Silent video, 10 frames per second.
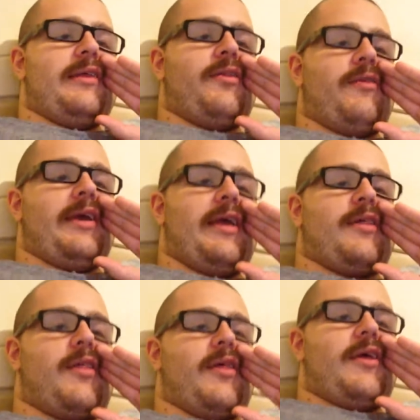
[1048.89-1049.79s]
So I
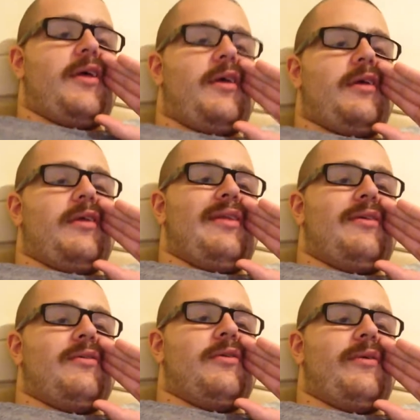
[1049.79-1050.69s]
guess
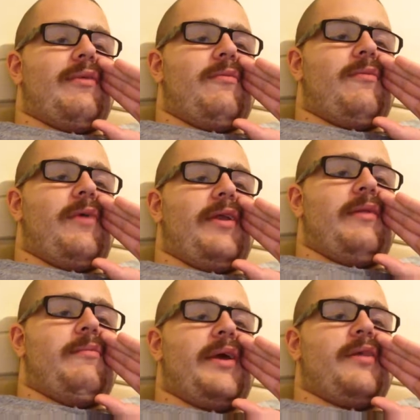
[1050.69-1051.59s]
you're doing one of the
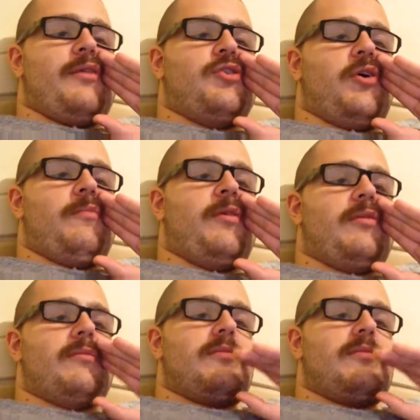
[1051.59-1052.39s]
biggest jobs